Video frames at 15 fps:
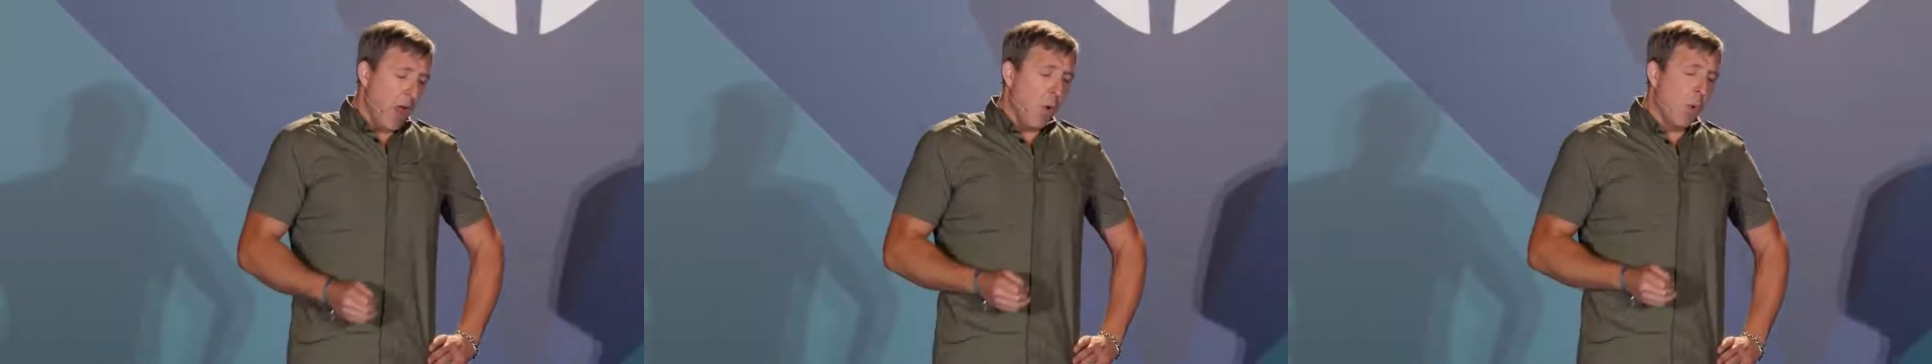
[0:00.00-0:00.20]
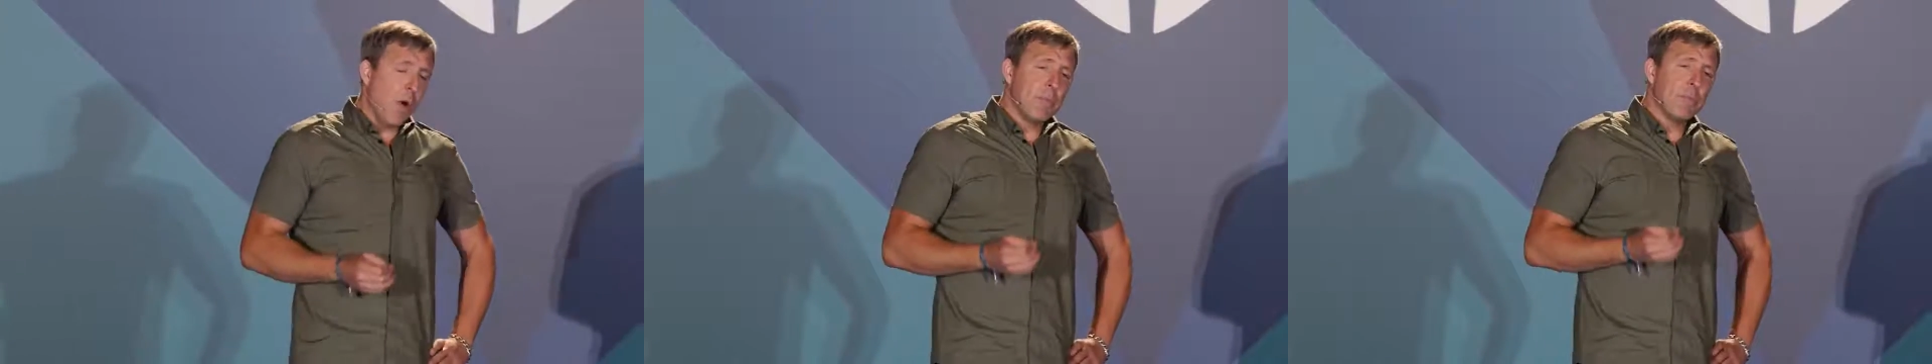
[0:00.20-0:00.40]

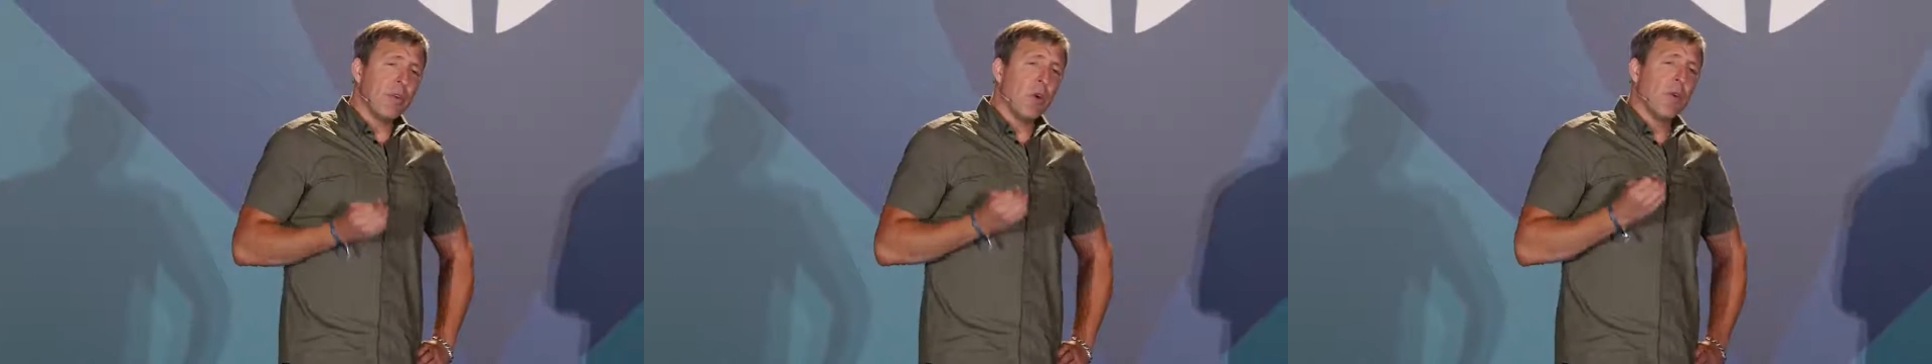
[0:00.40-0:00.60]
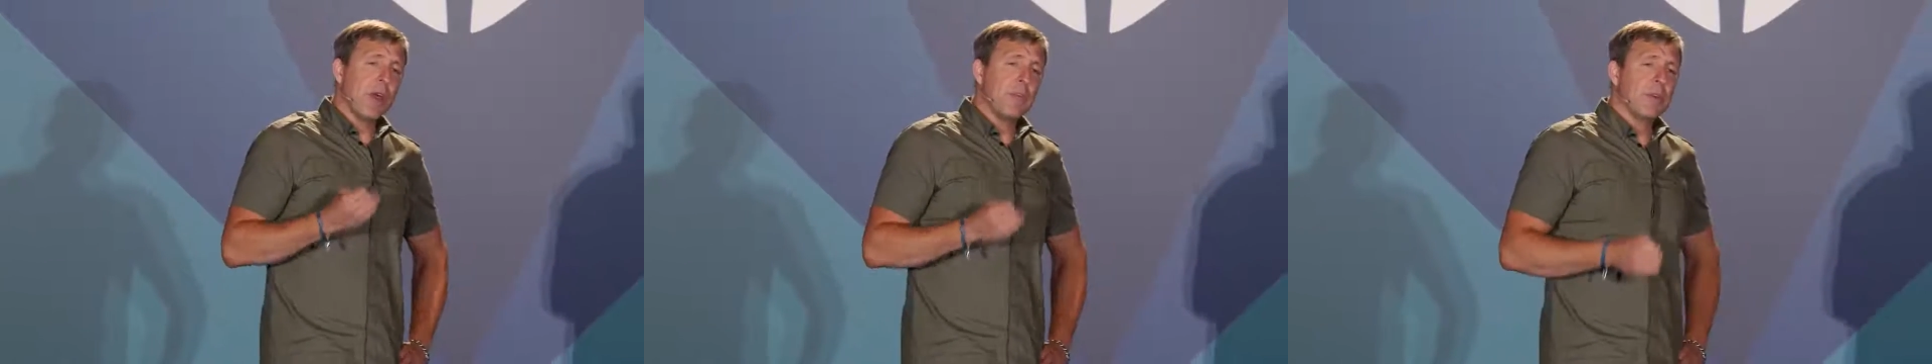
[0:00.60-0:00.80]
What
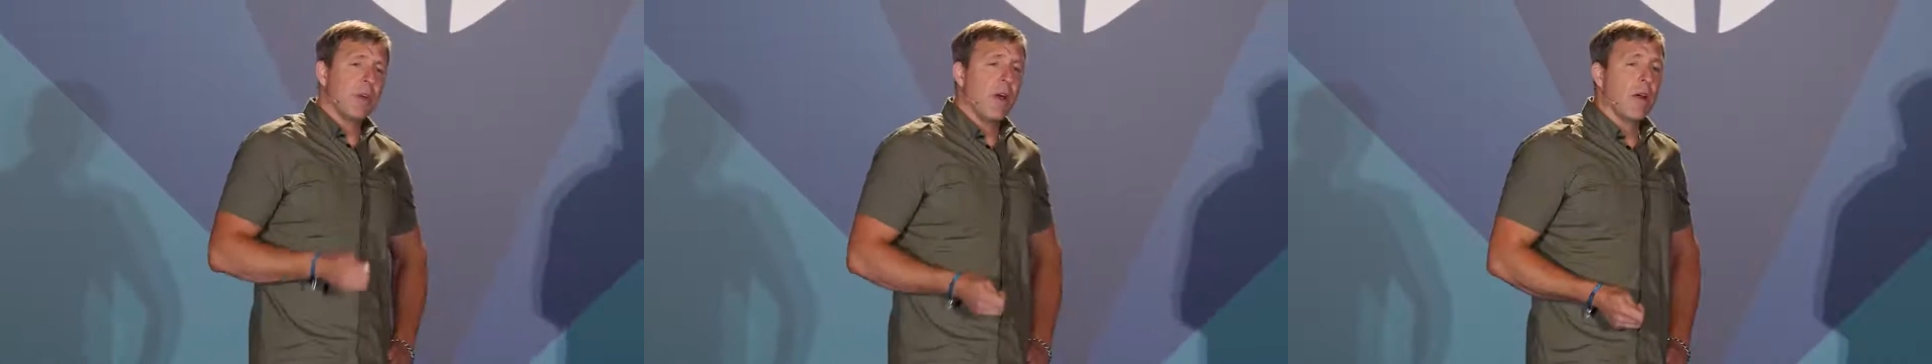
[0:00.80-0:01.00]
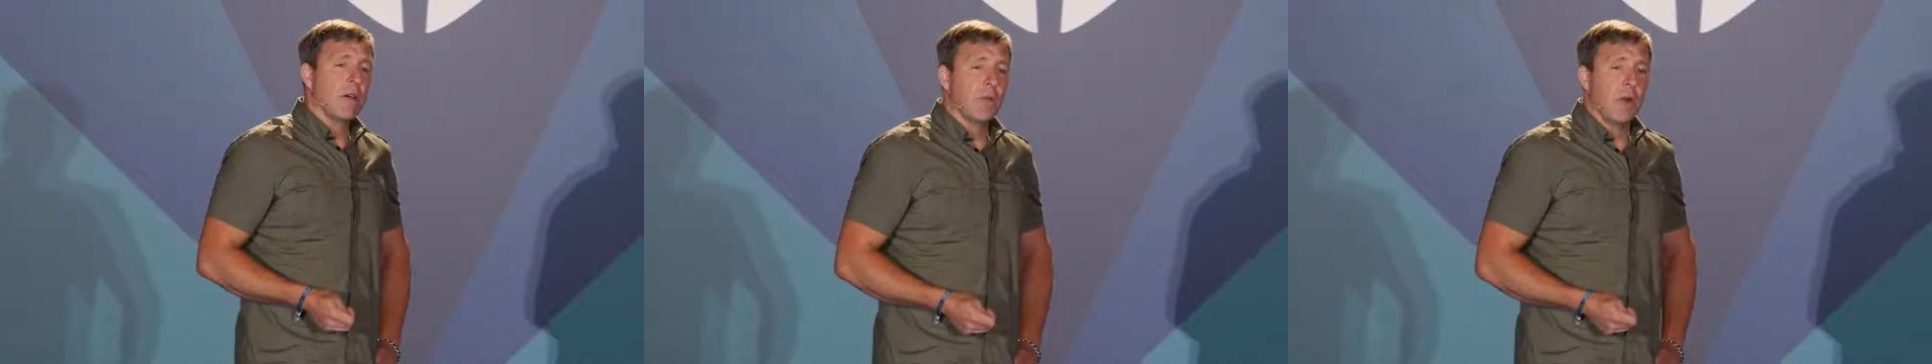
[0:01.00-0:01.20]
programmed your
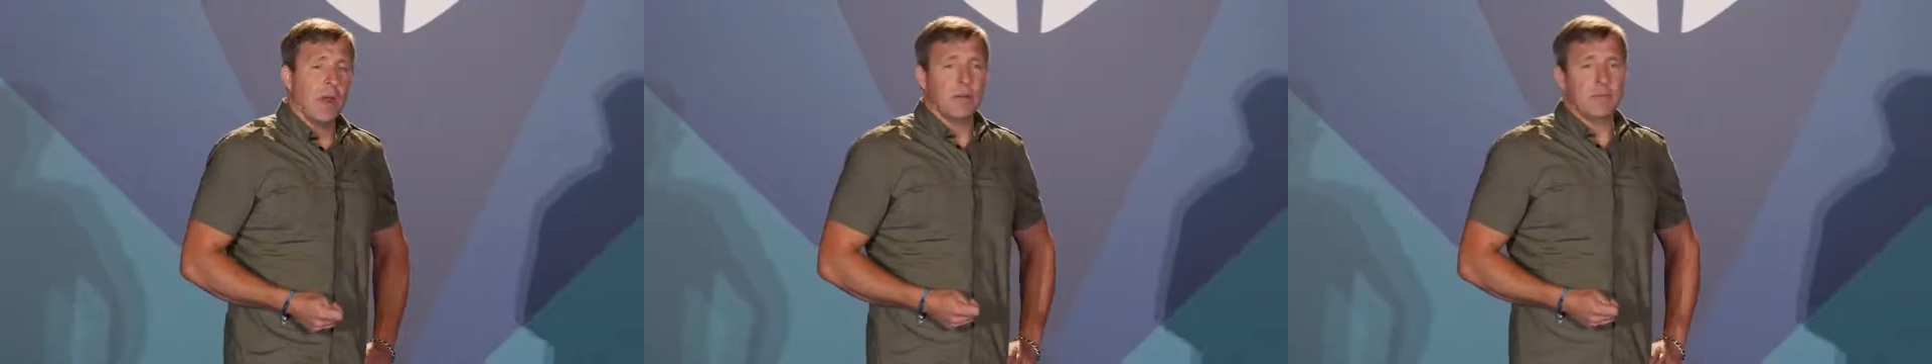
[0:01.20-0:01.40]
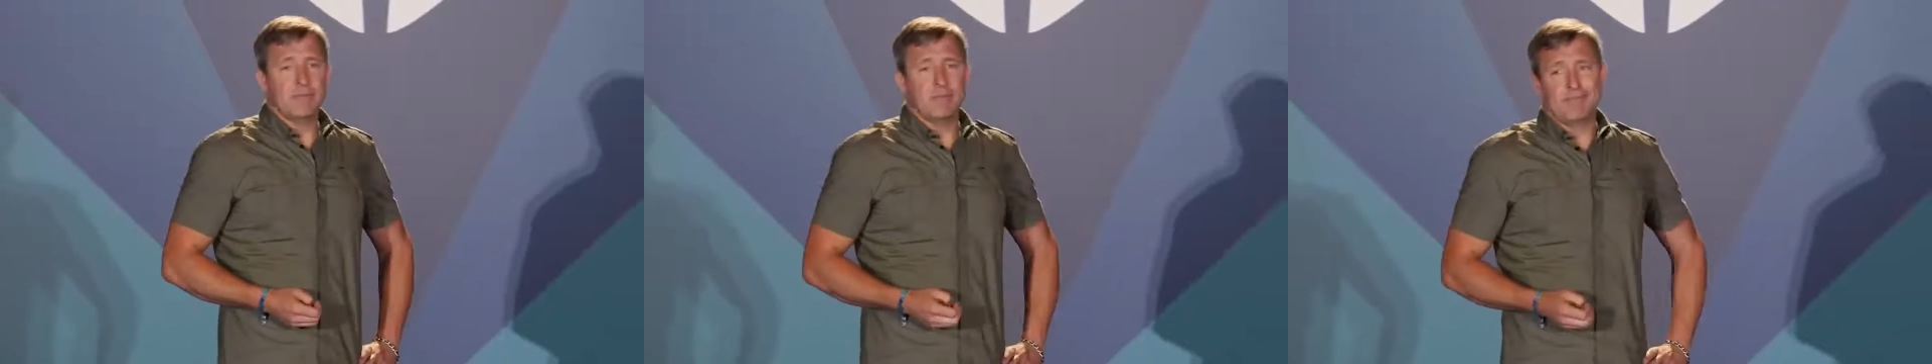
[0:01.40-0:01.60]
hardware?